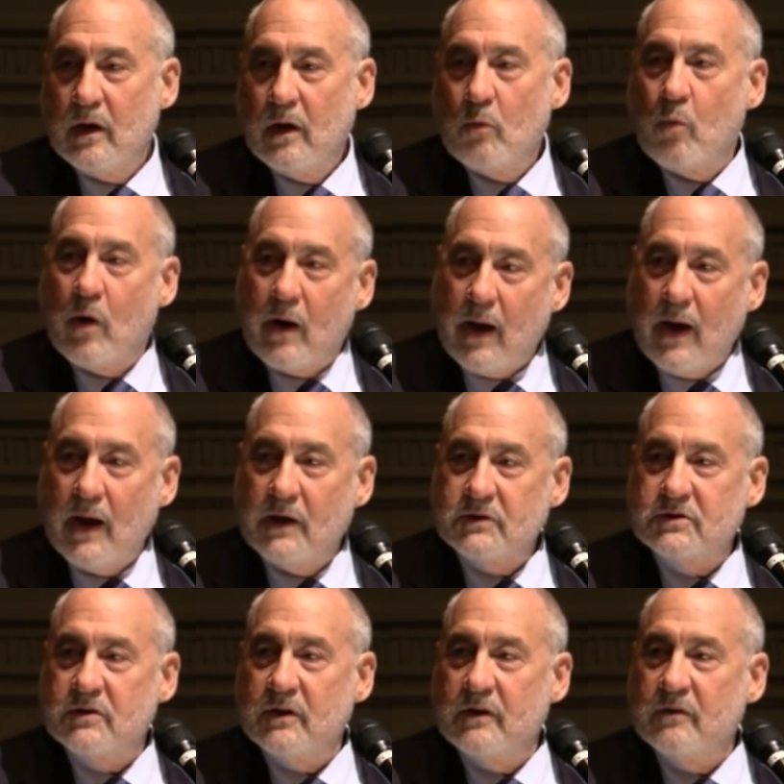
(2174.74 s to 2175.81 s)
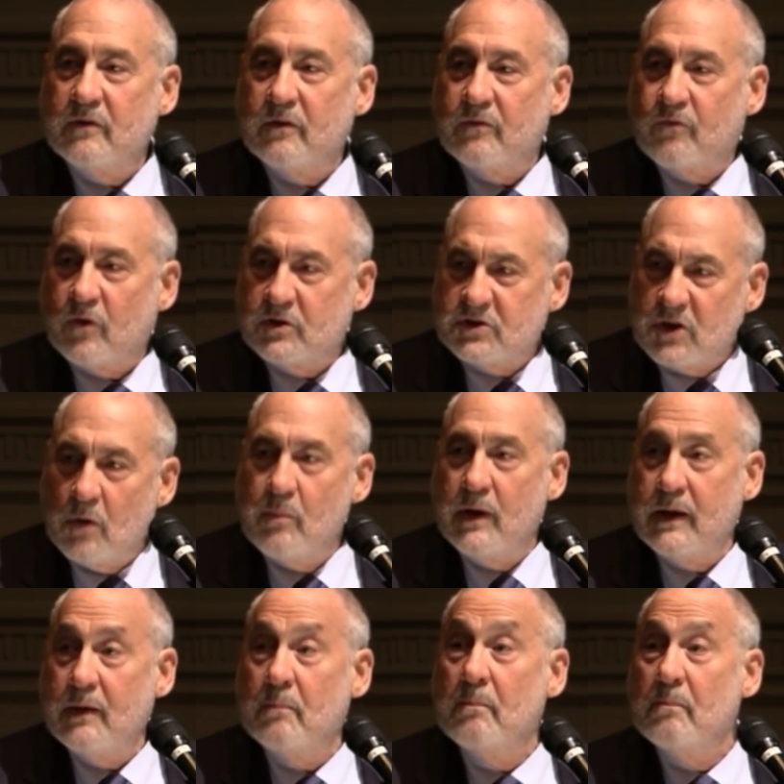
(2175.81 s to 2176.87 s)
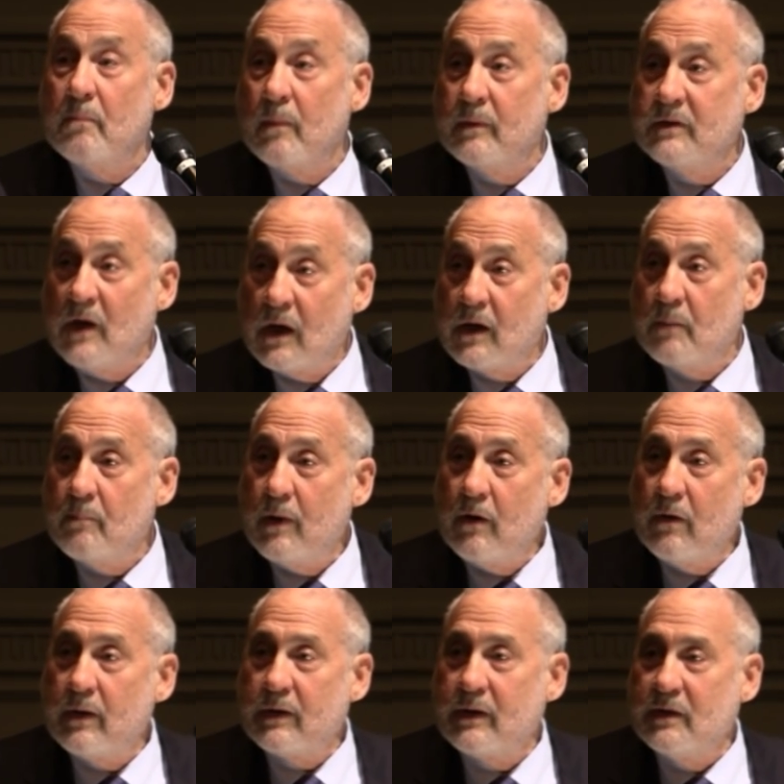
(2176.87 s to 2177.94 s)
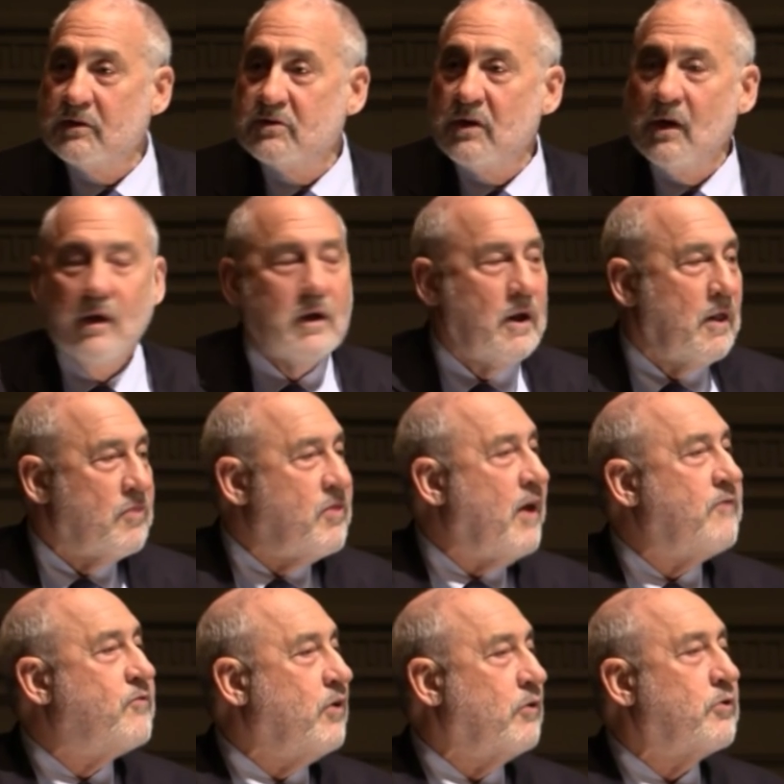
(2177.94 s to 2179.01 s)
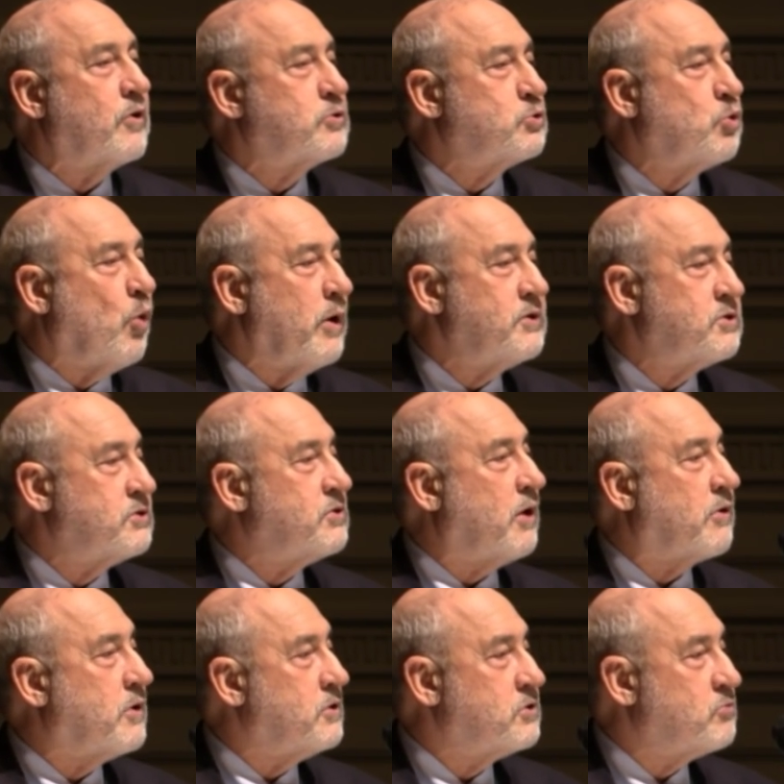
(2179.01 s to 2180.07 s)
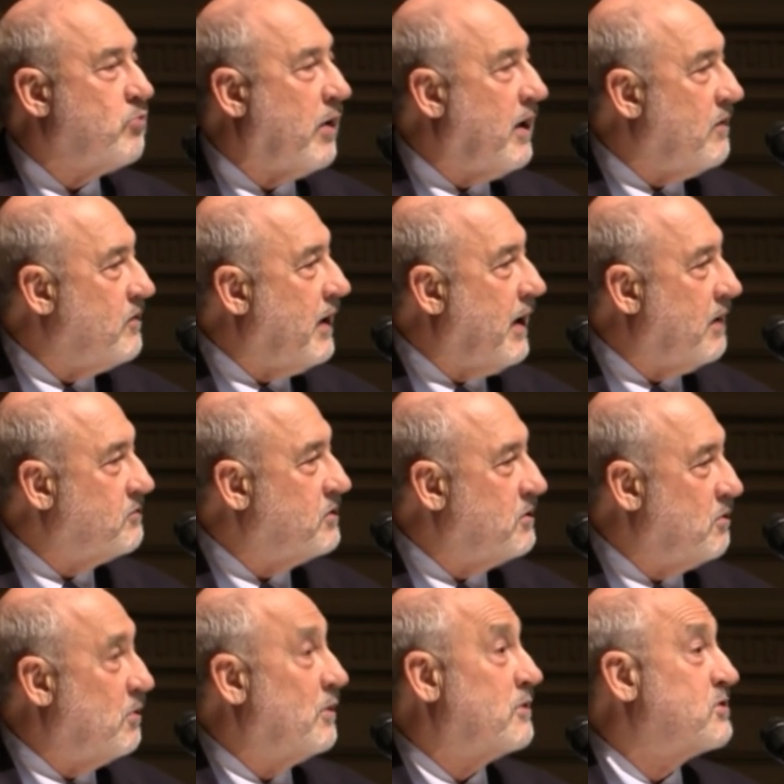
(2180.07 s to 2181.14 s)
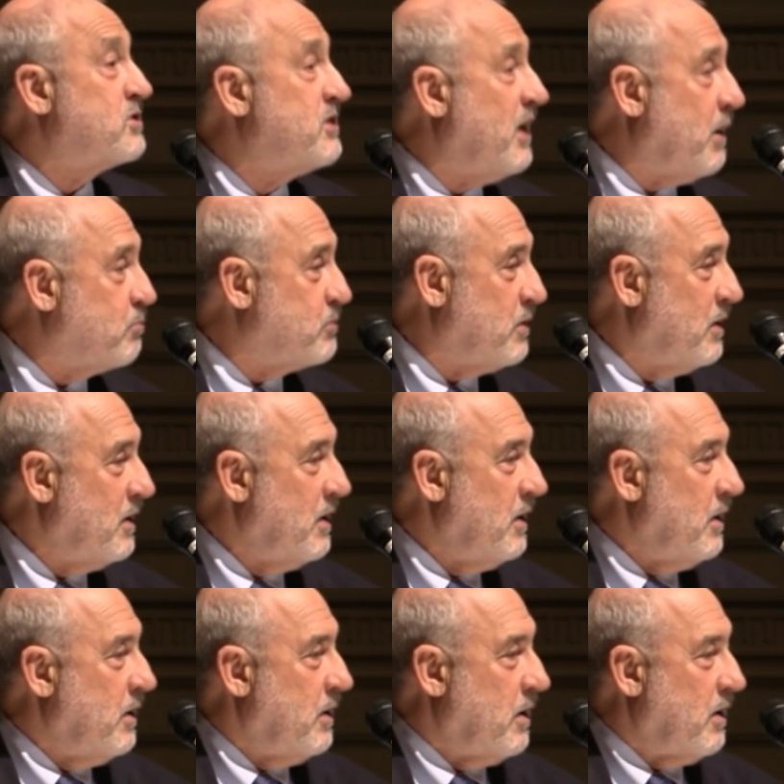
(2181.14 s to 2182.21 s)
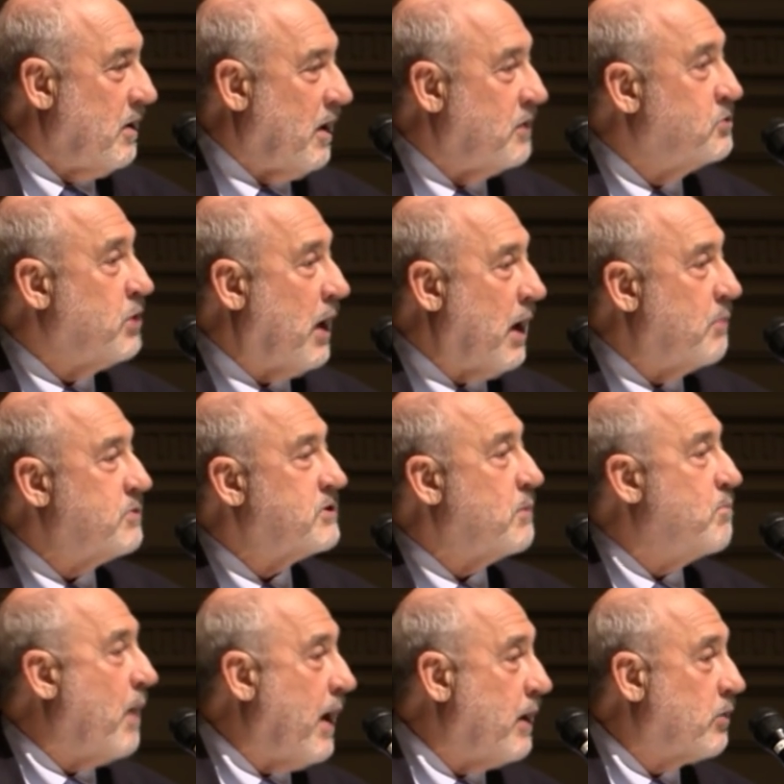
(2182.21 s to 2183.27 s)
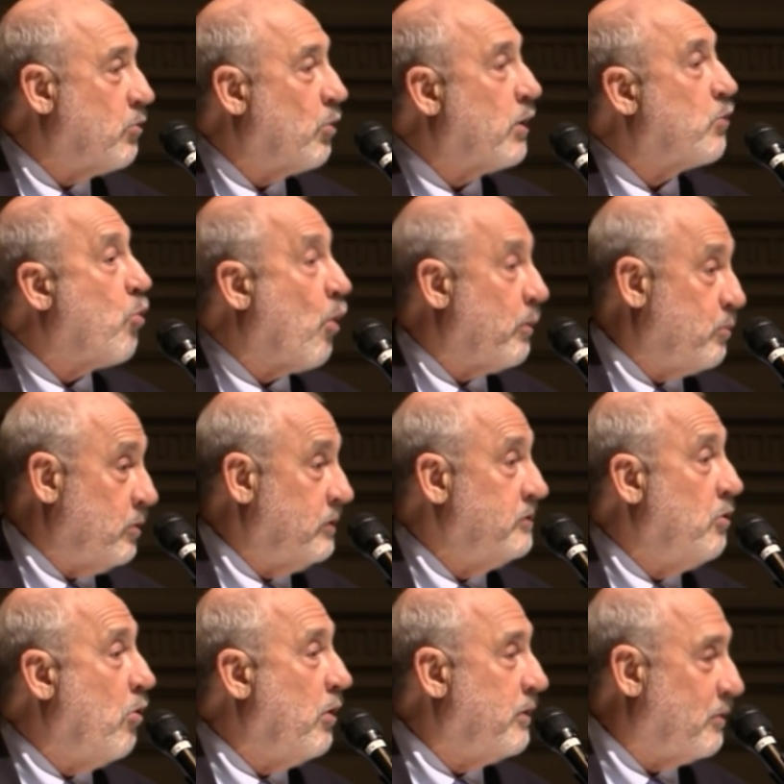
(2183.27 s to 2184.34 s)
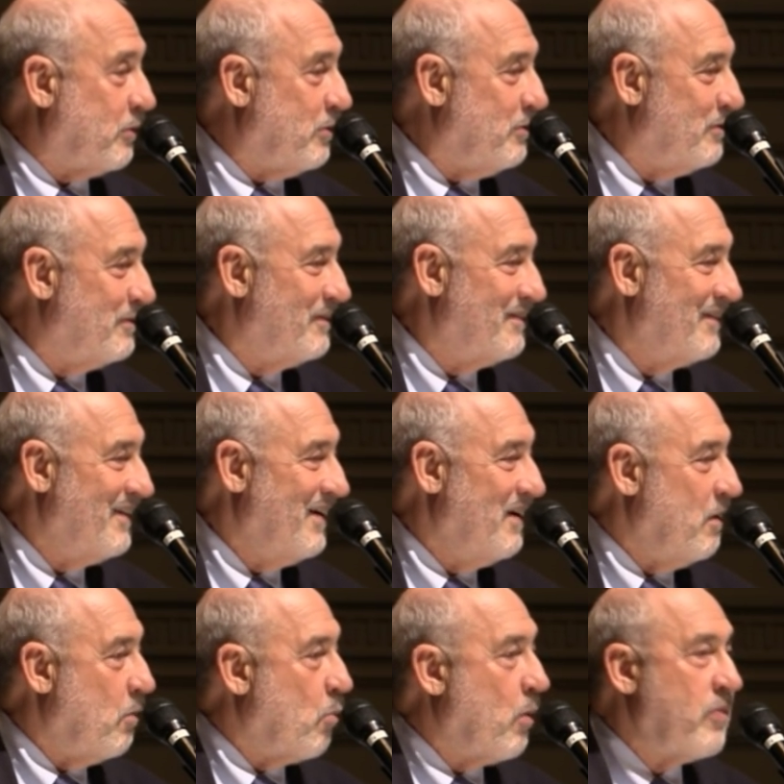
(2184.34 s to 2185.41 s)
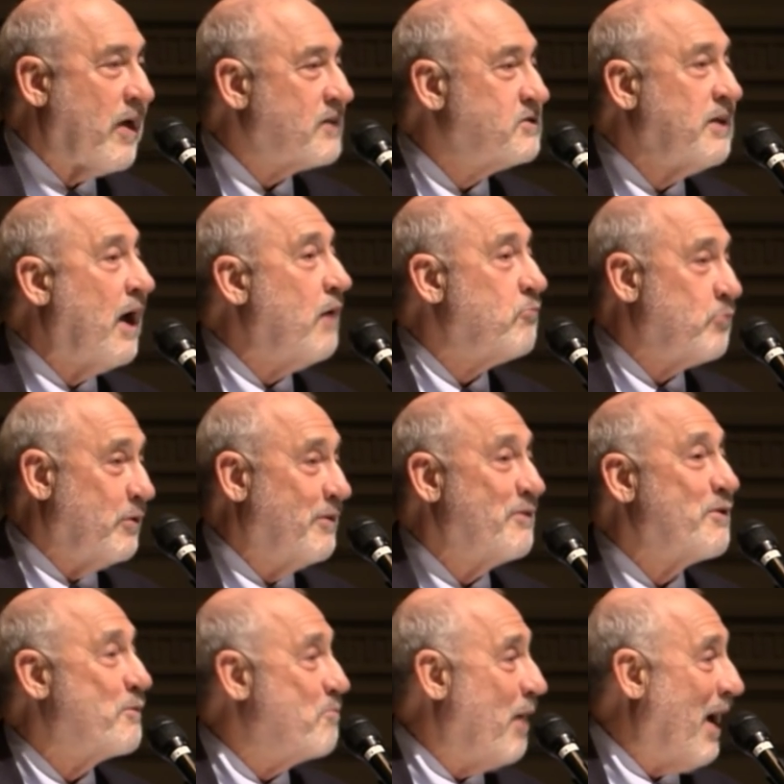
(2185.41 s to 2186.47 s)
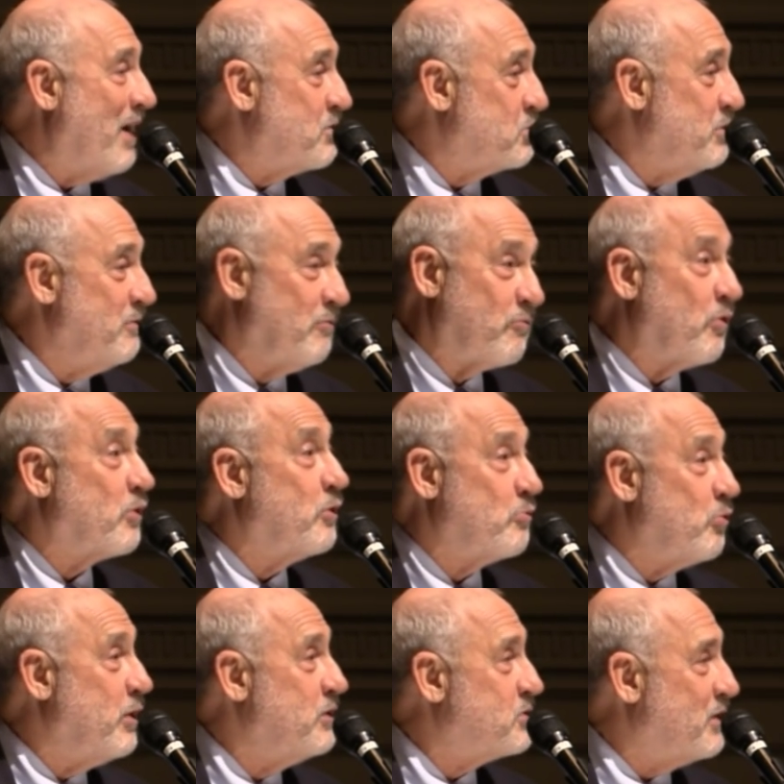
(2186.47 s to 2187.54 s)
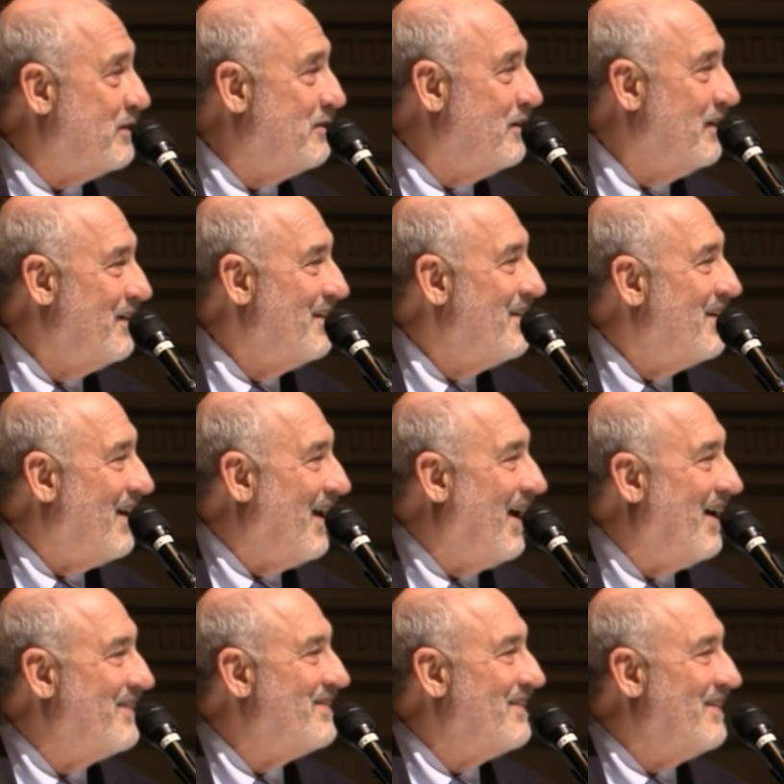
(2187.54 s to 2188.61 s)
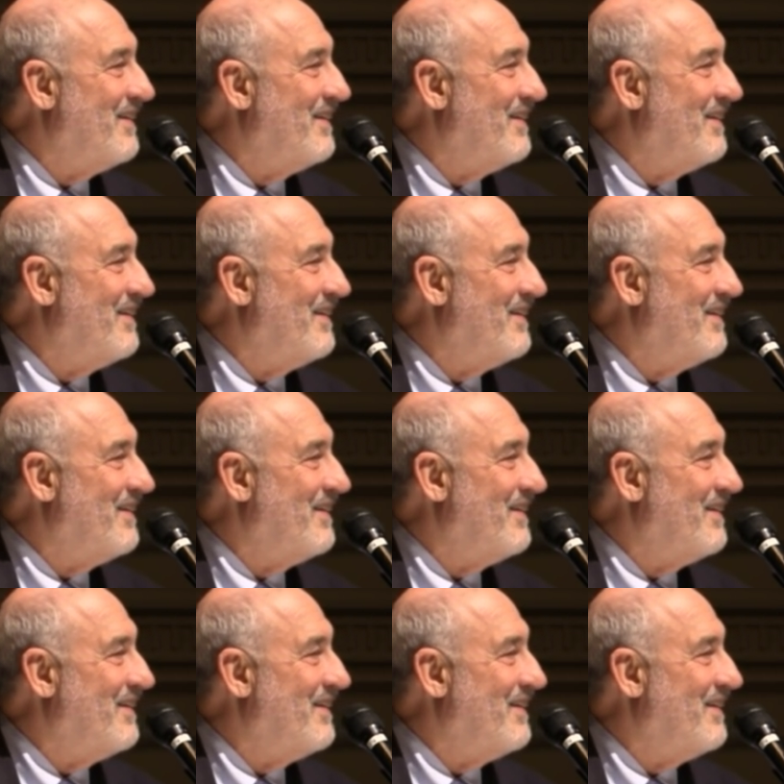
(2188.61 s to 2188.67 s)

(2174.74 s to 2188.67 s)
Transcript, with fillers: Whereas in, for so many young Americans, they feel their choices are constrained. They have to accept a job as a bank or a corporate lawyer when that's not really their passion for good reason. And